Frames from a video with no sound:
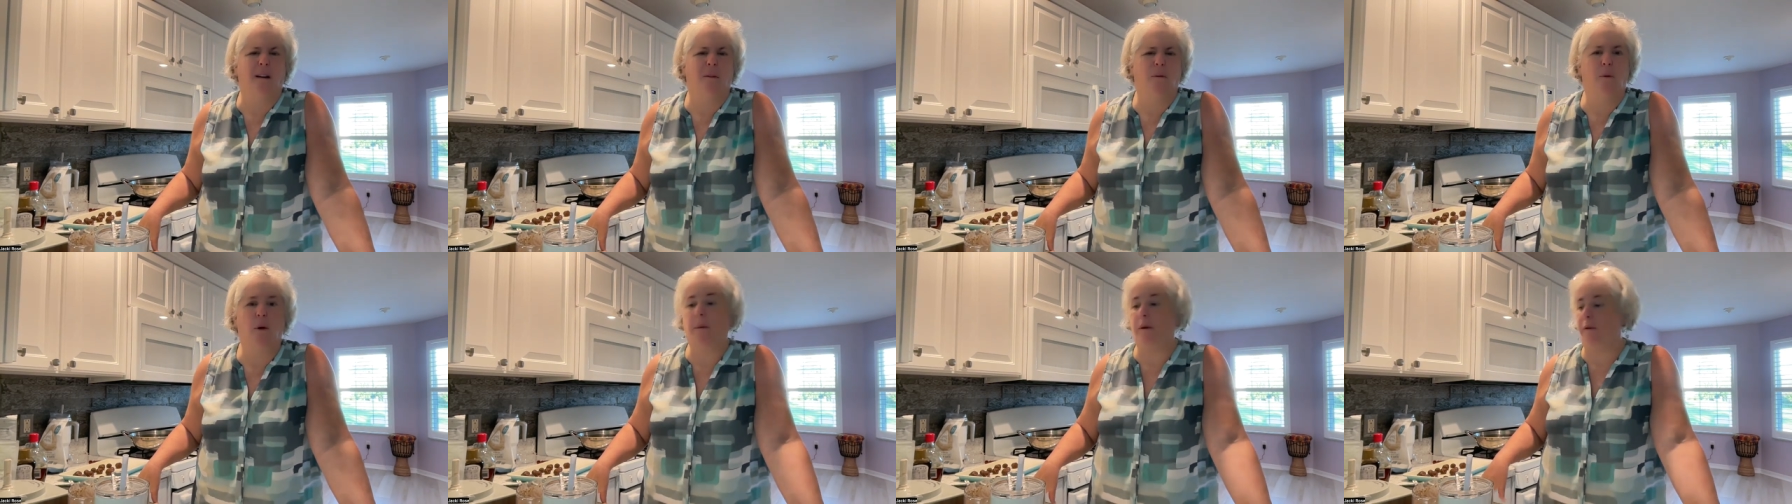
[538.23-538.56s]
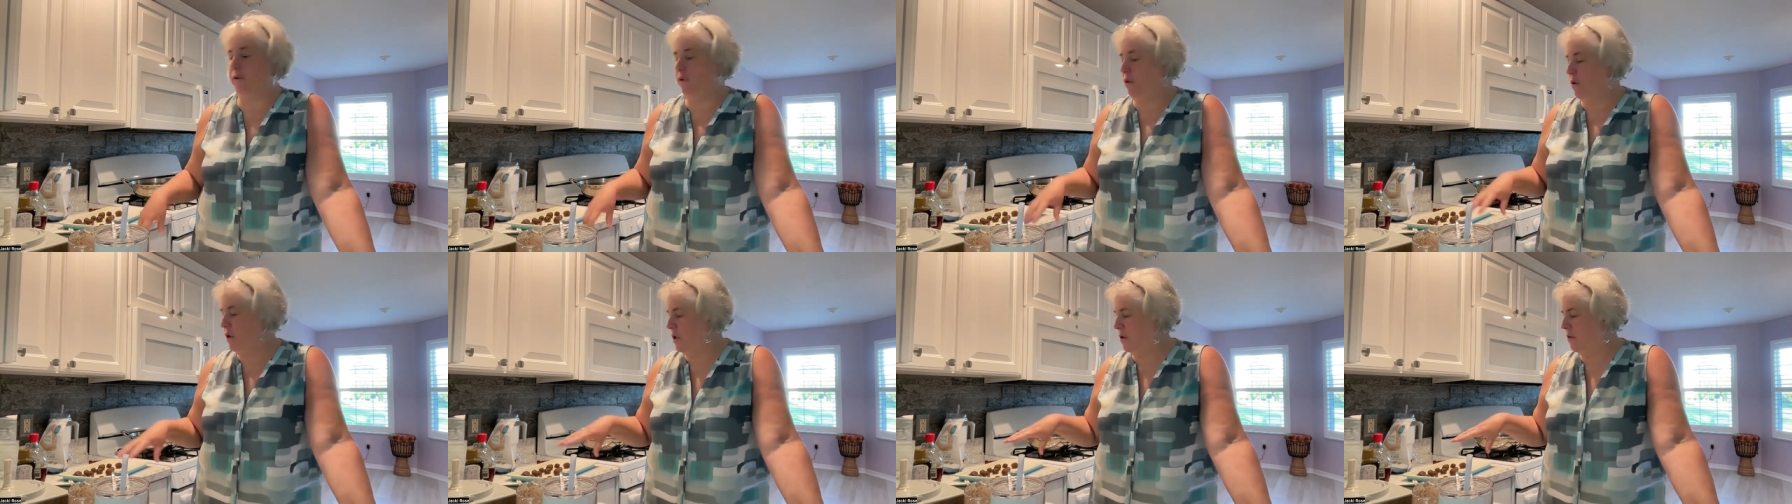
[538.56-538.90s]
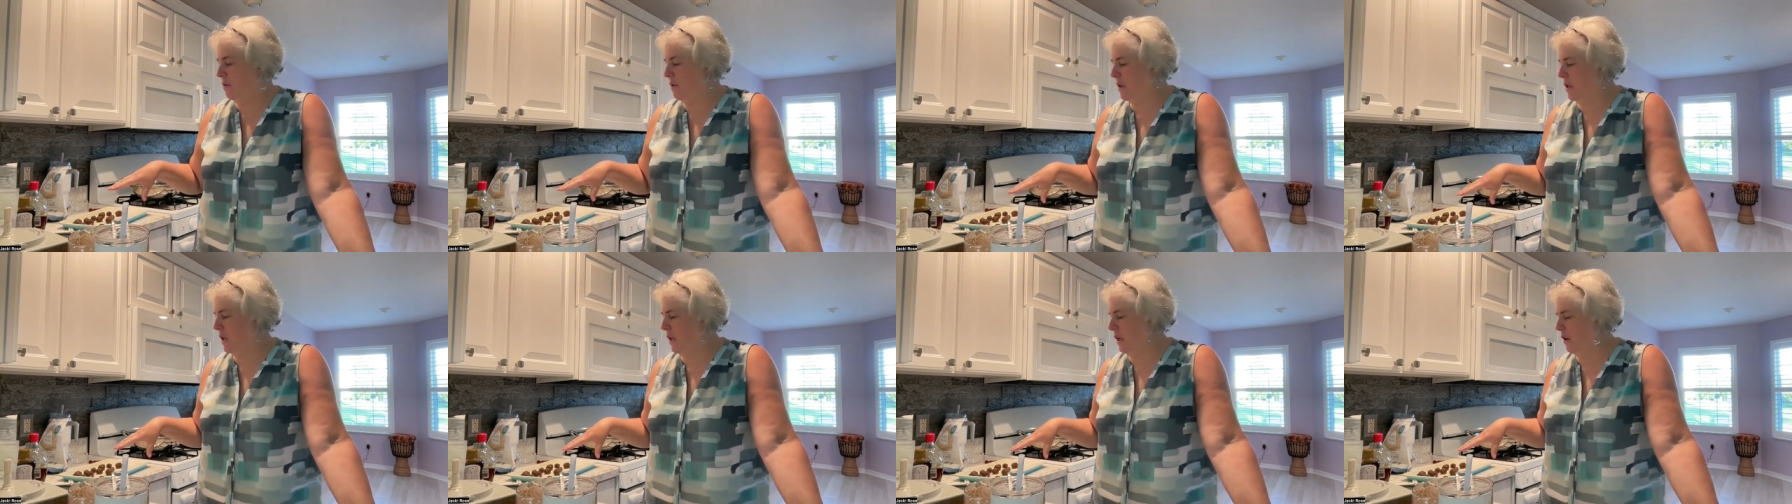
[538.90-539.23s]
Well, the fruits
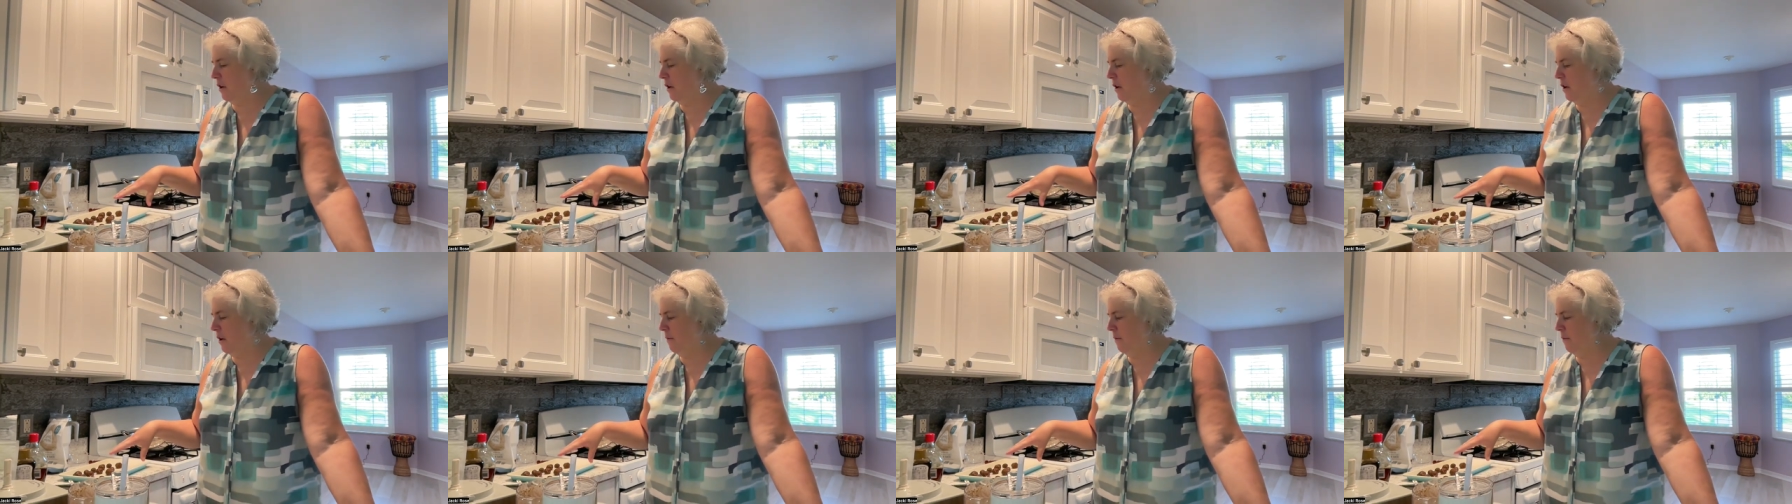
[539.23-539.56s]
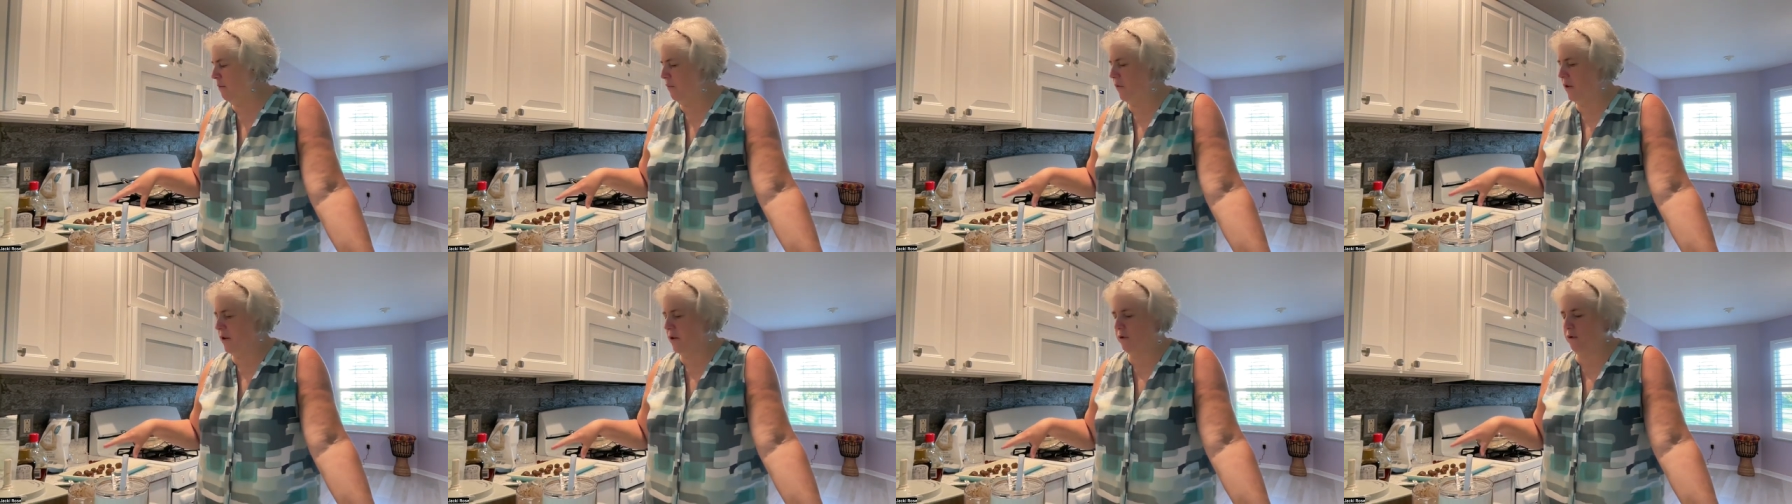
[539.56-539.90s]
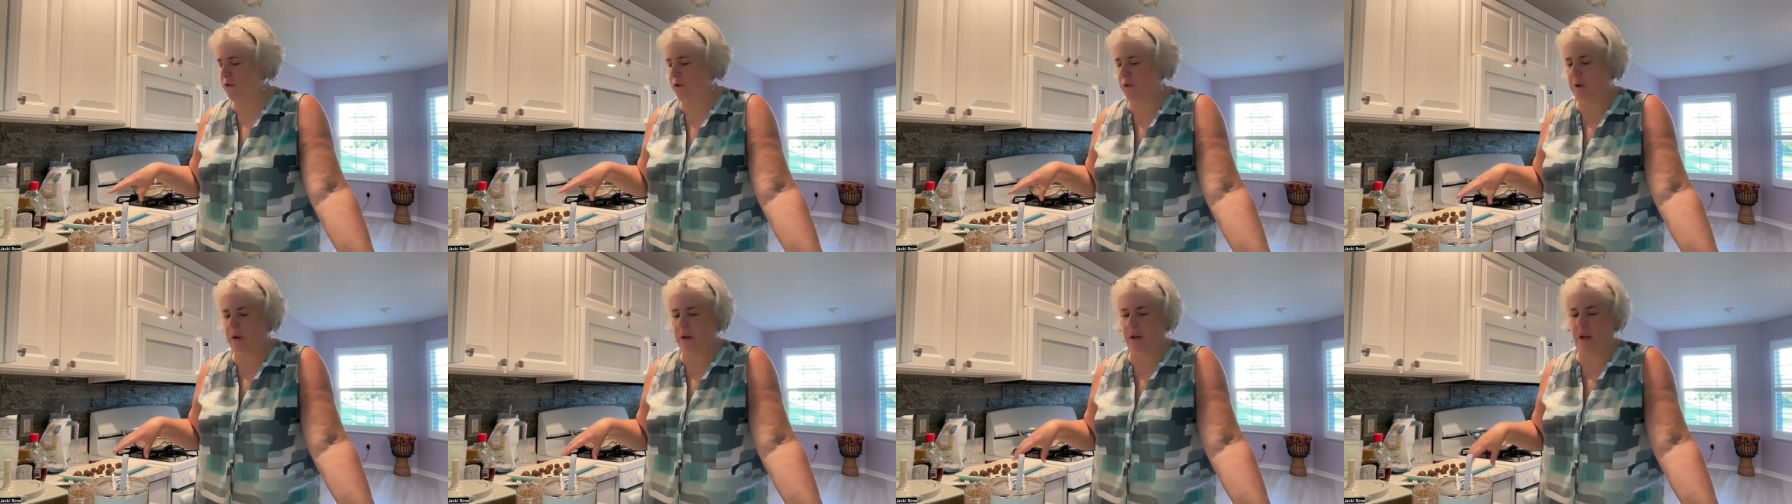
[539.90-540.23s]
are in here, or there's
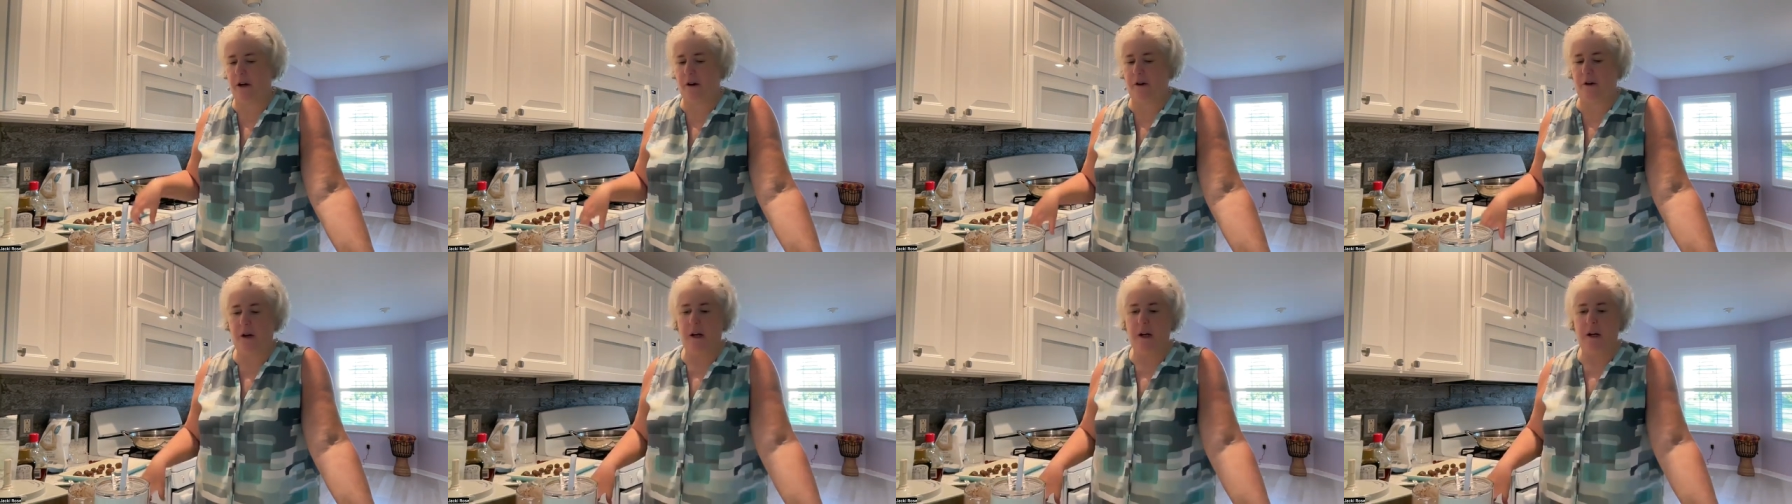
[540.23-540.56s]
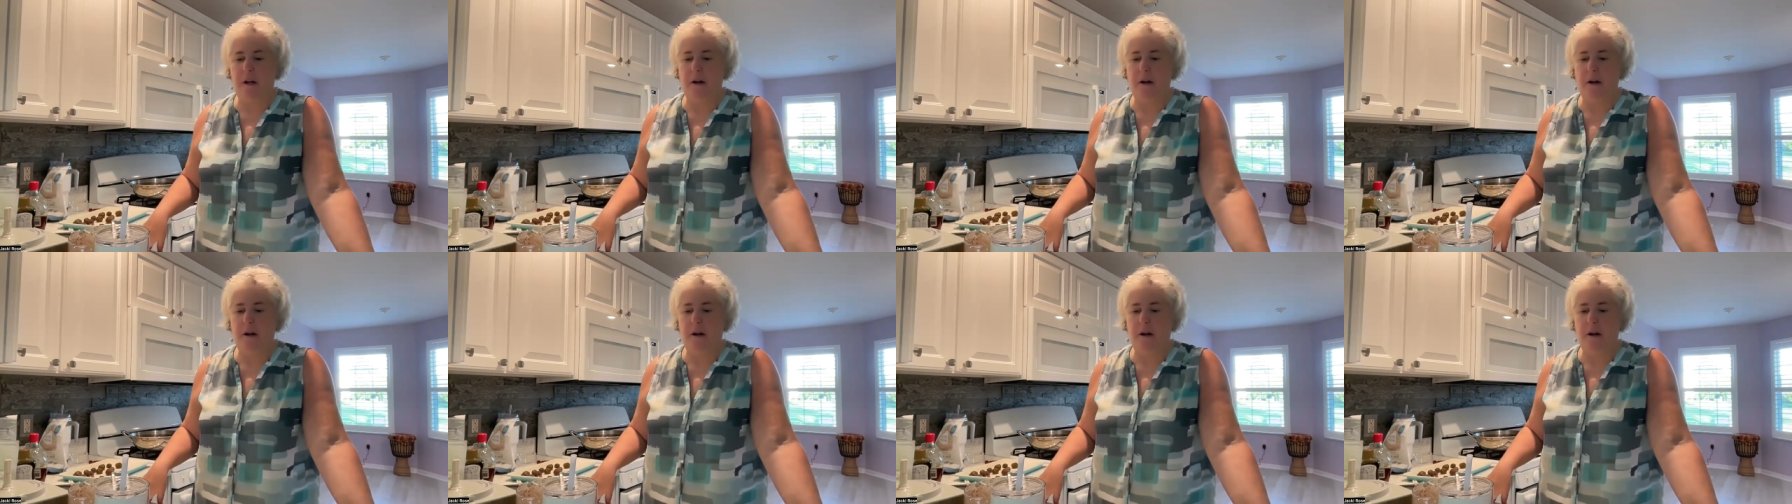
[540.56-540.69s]
fruit in there.